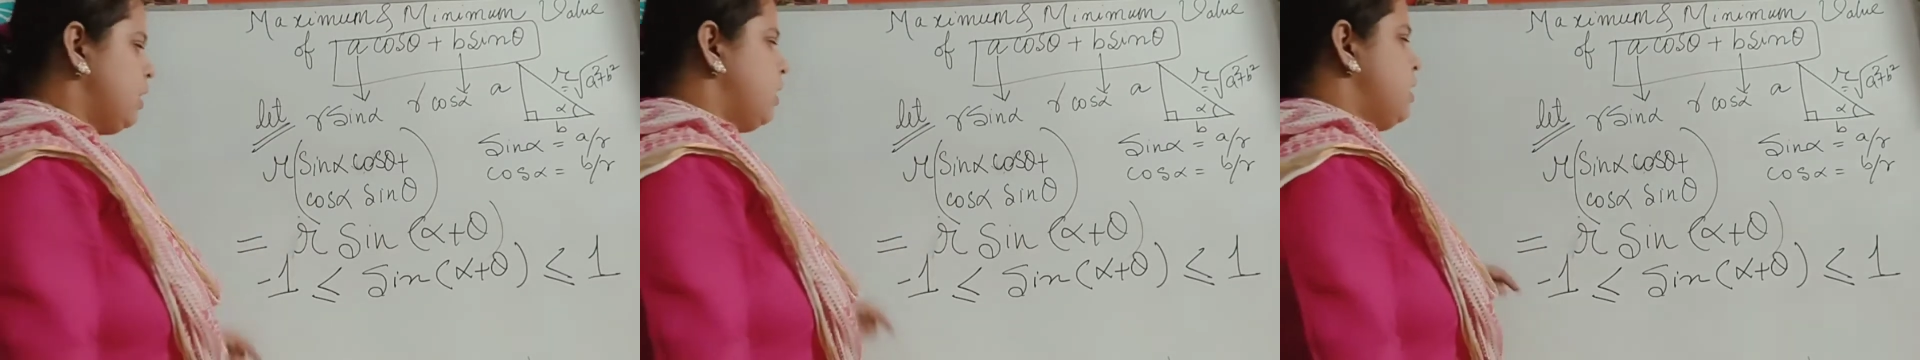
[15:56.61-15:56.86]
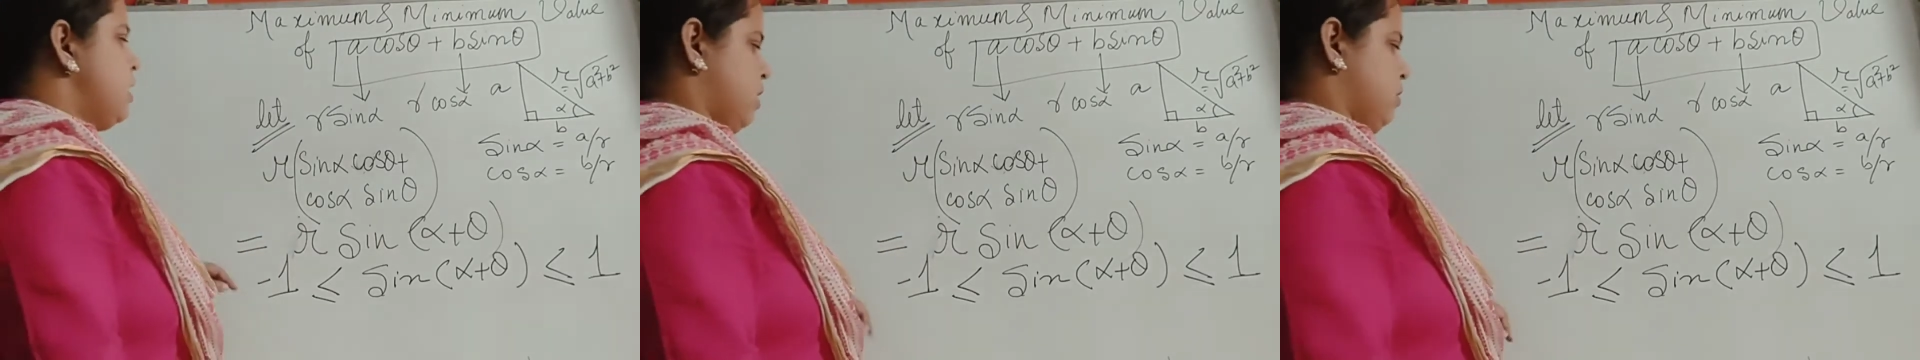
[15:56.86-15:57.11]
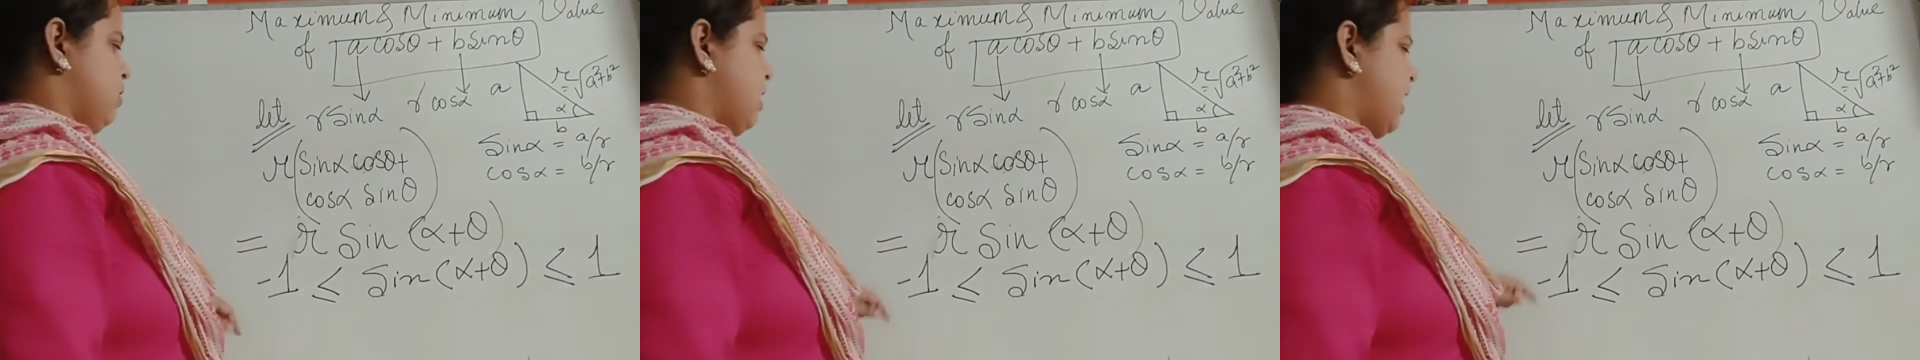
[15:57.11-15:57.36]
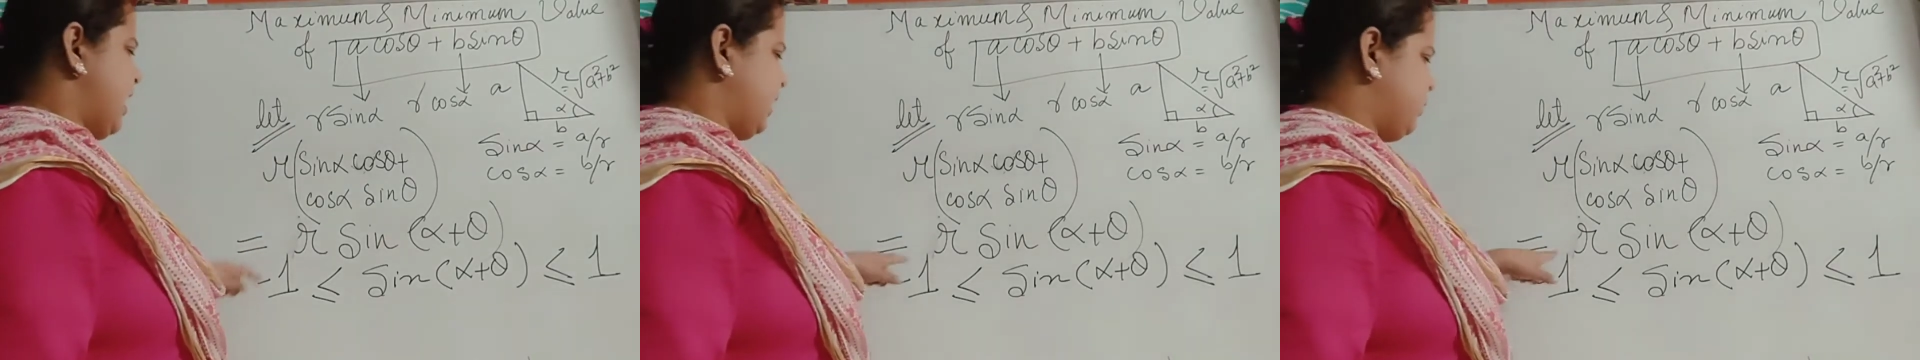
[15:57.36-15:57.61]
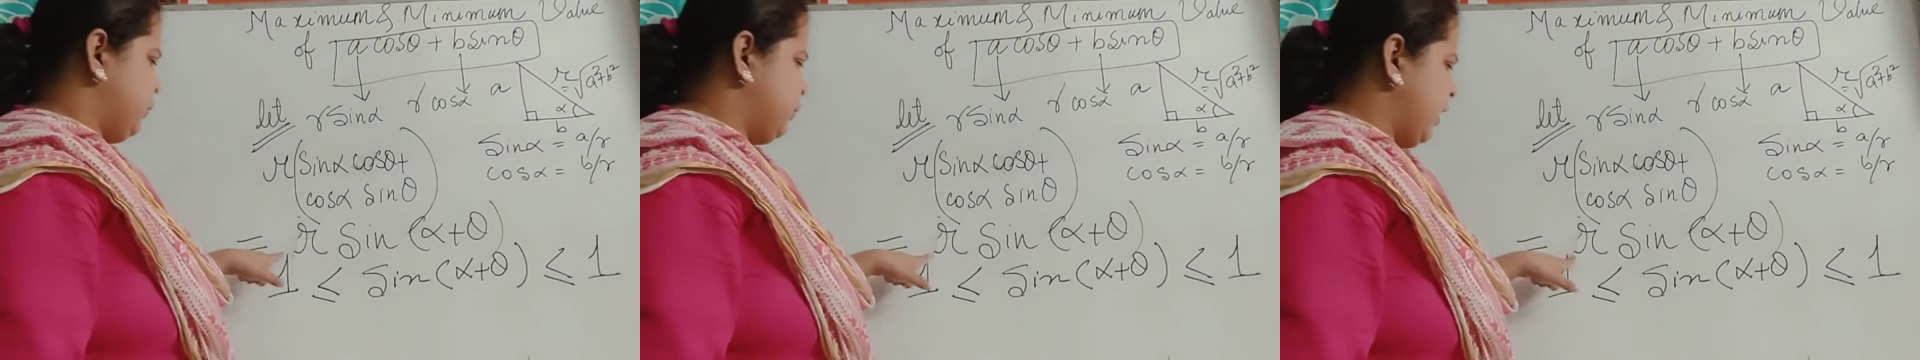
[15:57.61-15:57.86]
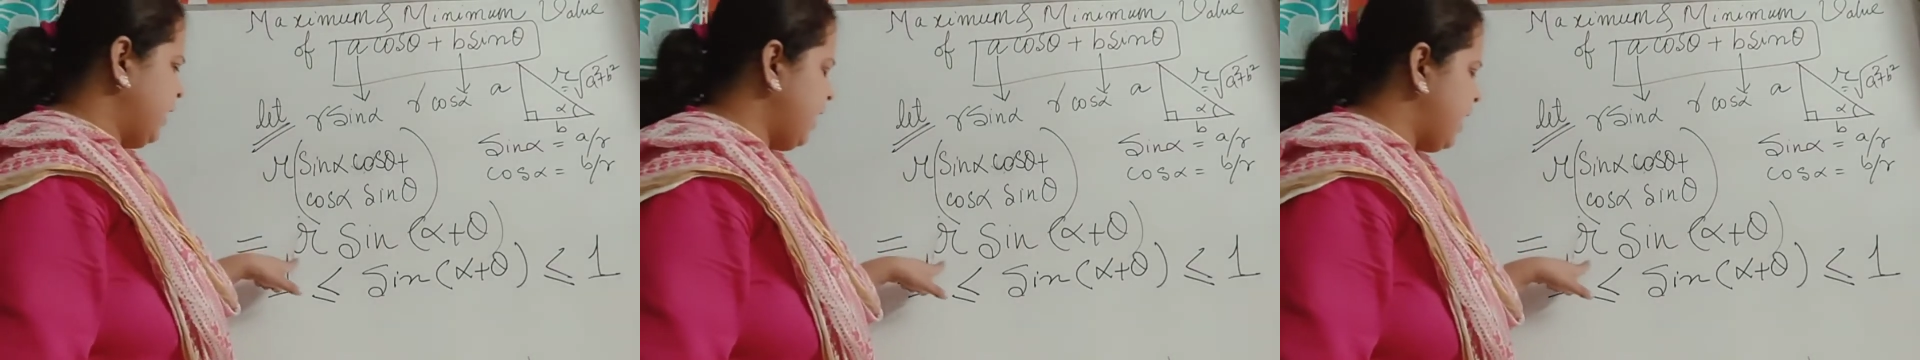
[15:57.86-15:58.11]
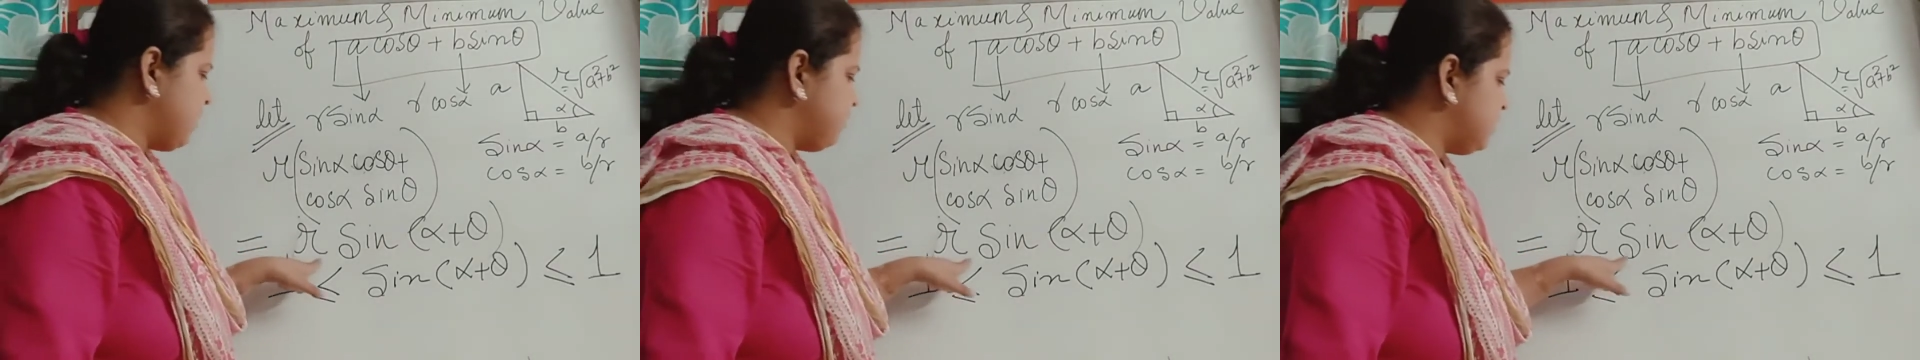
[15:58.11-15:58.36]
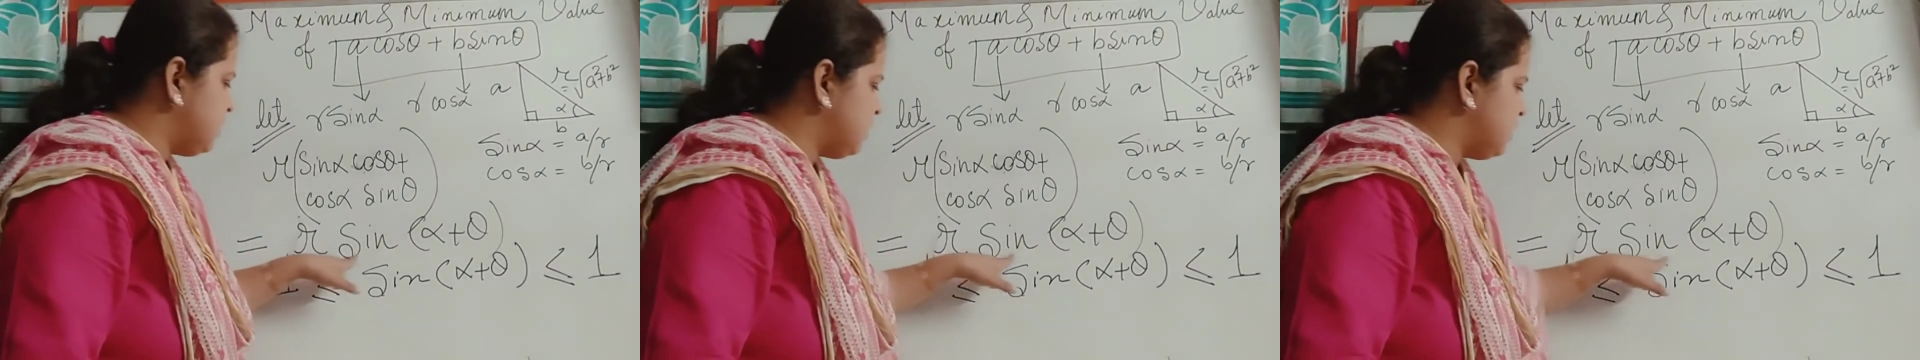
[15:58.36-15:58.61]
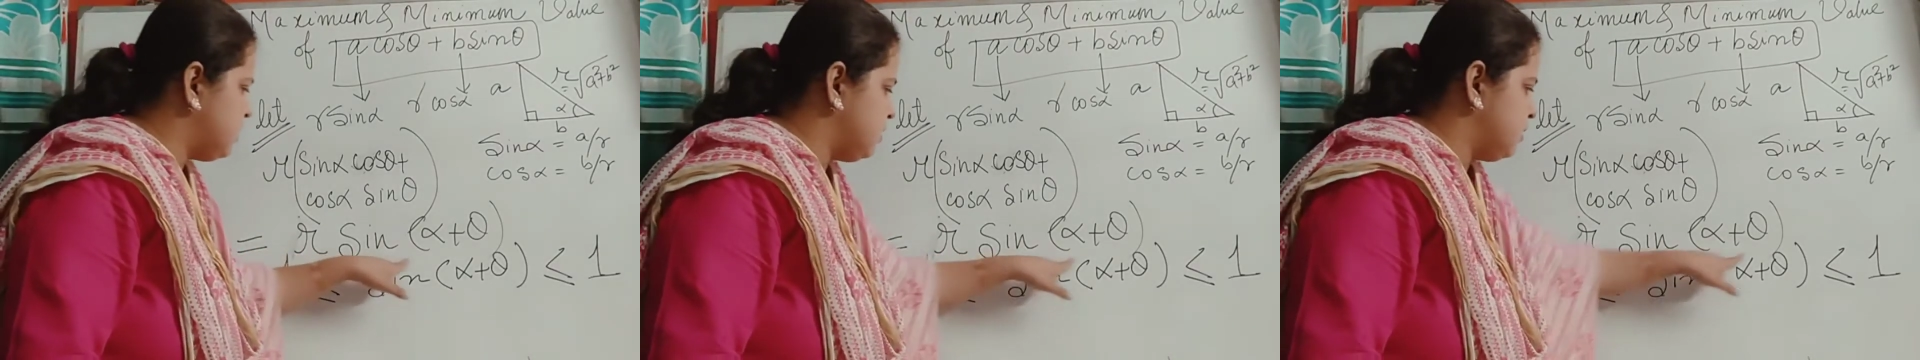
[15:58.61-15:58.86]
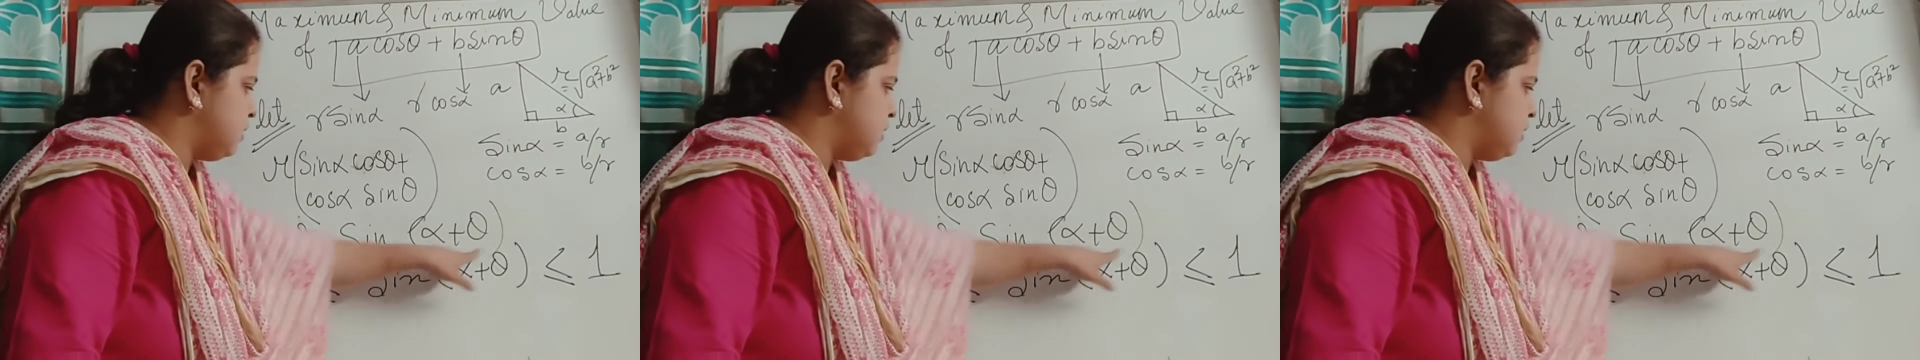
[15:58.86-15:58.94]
Now, do I have the